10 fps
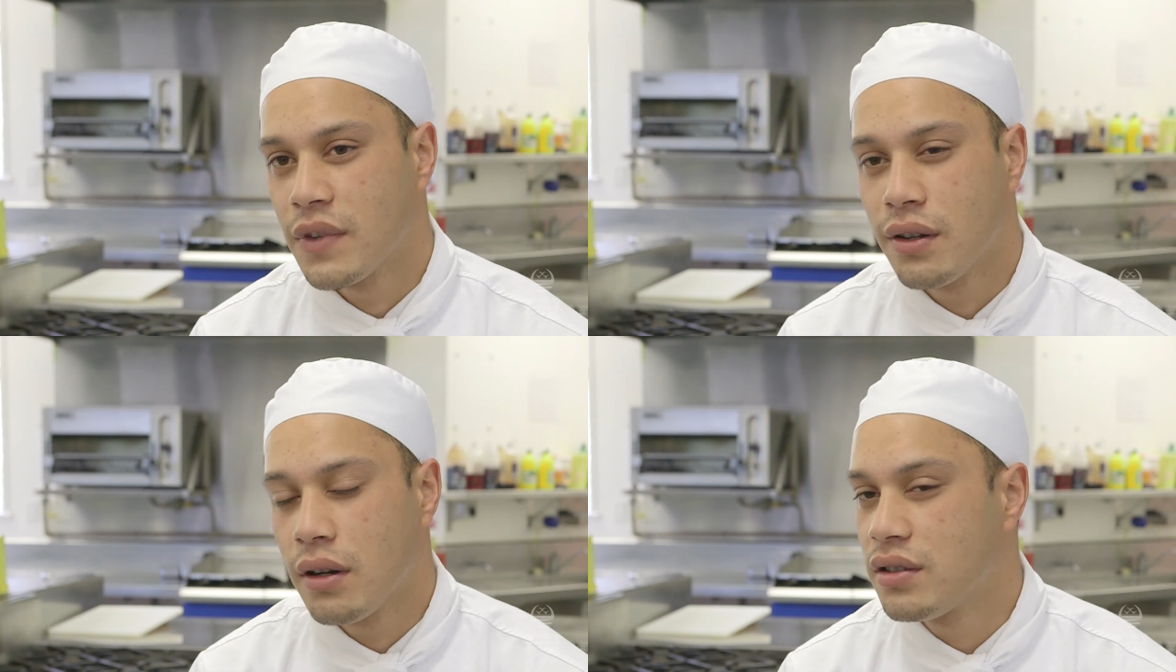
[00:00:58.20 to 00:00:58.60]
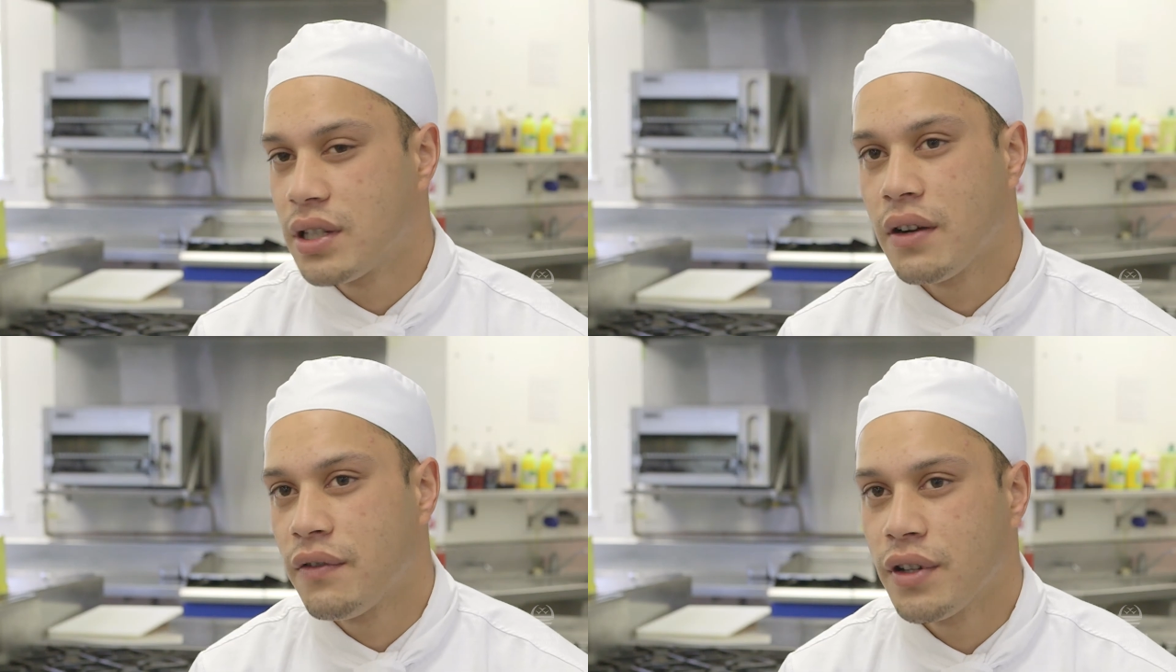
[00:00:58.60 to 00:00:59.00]
The
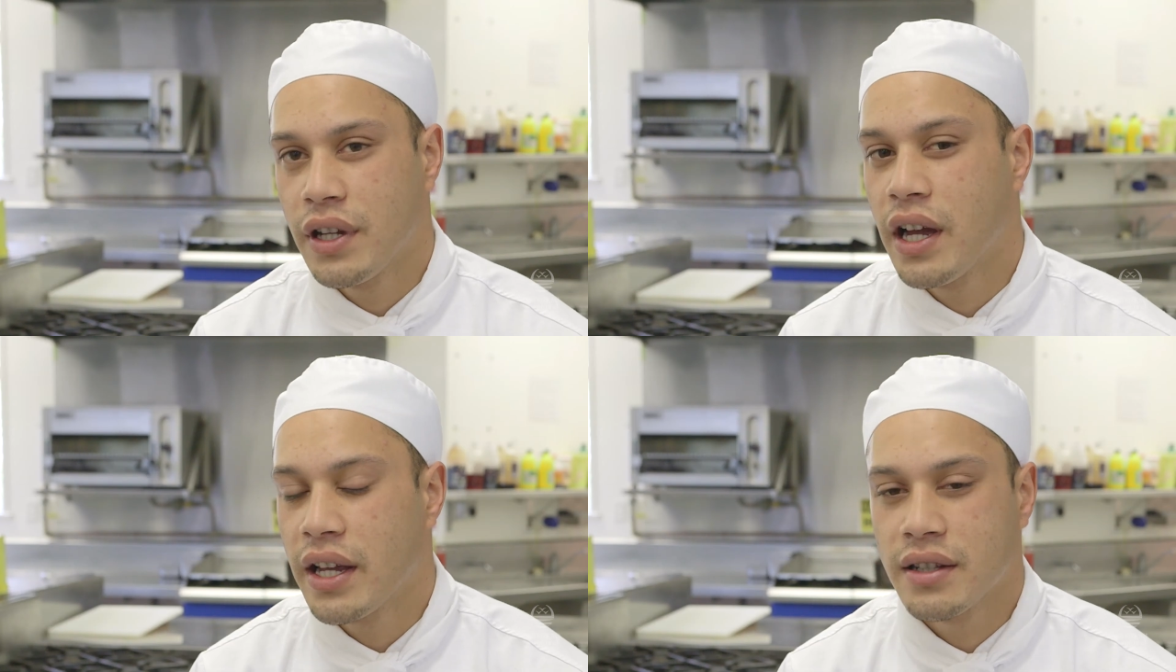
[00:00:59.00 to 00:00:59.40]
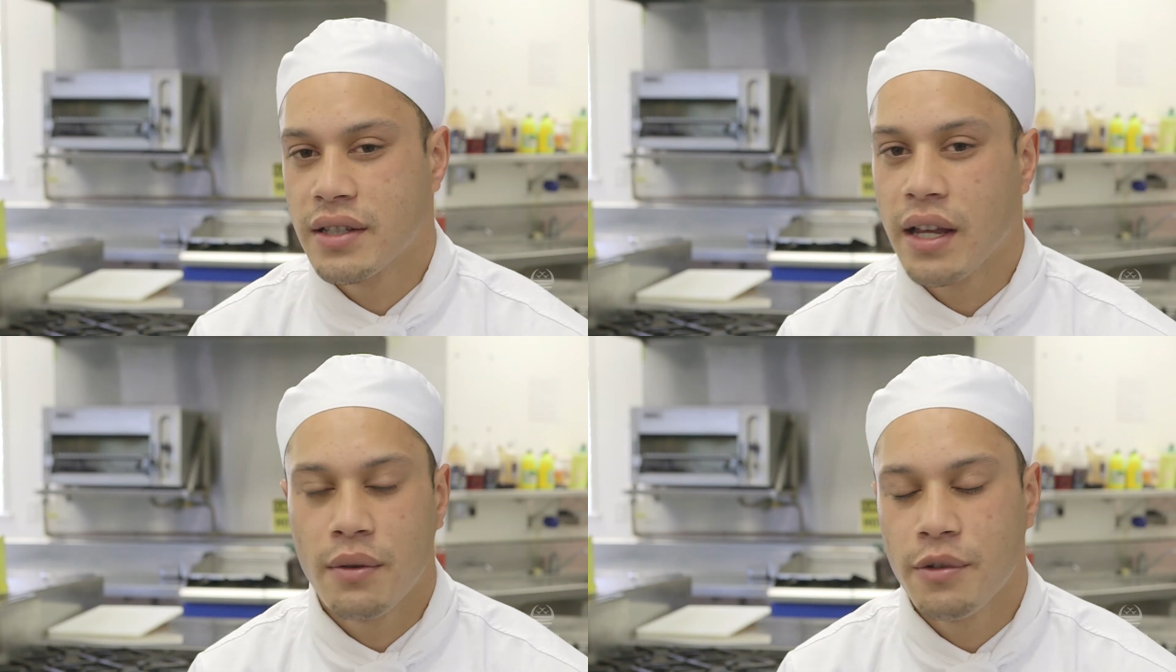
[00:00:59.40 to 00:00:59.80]
knowledge that I've learned here, I
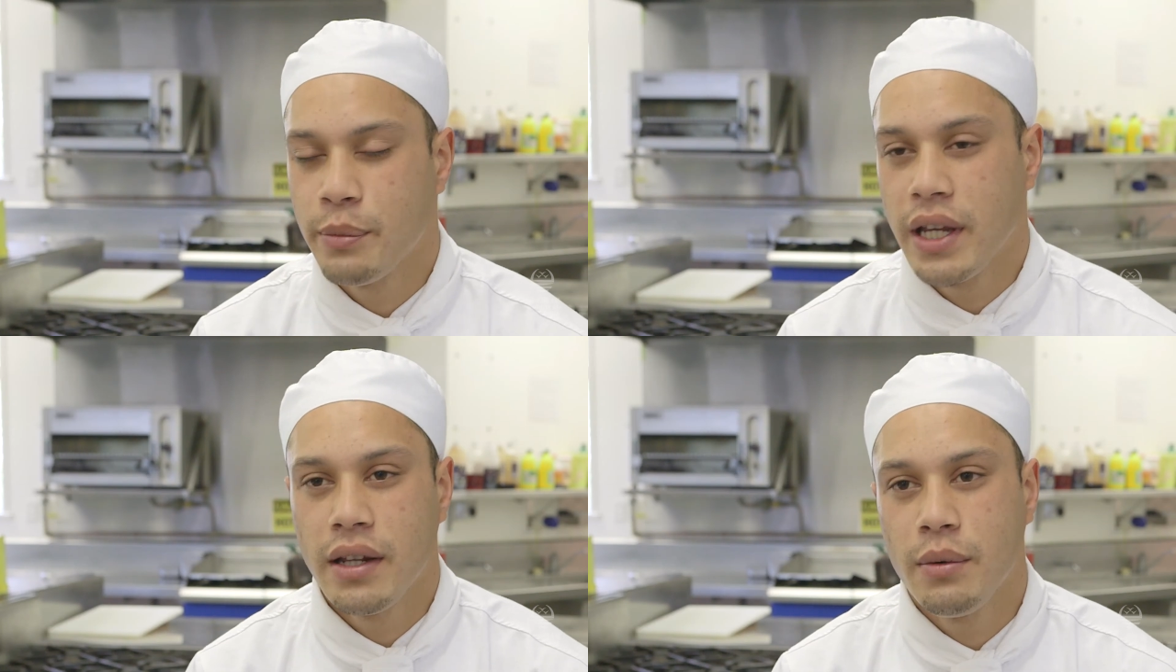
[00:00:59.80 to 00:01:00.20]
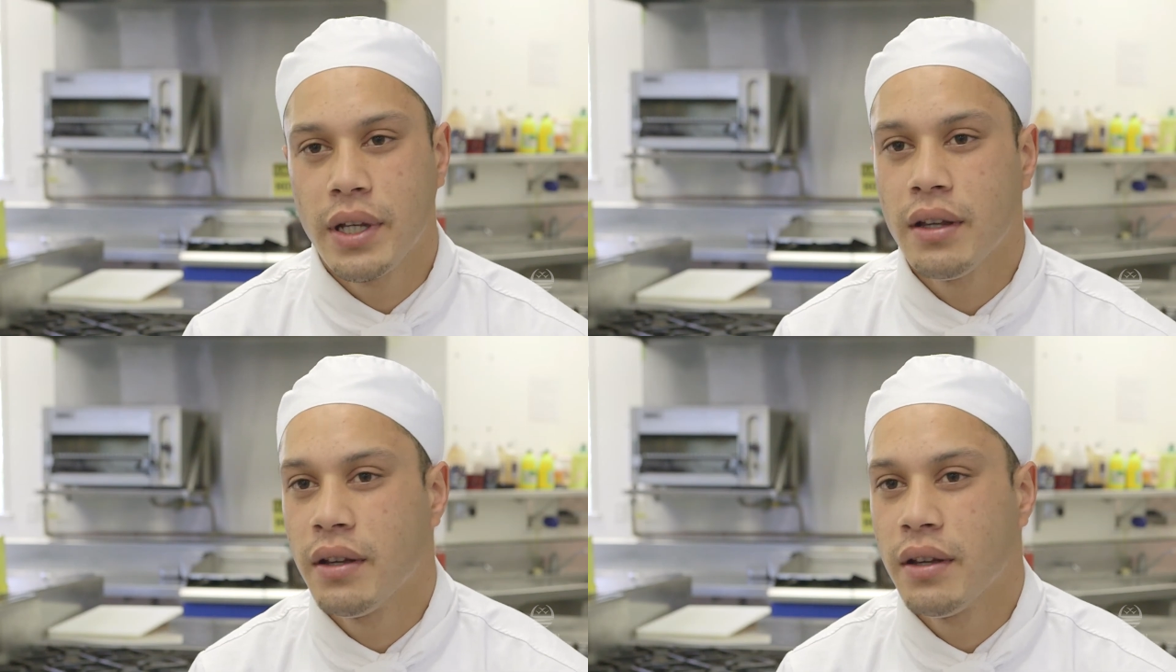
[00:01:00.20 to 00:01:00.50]
can take it with me anywhere.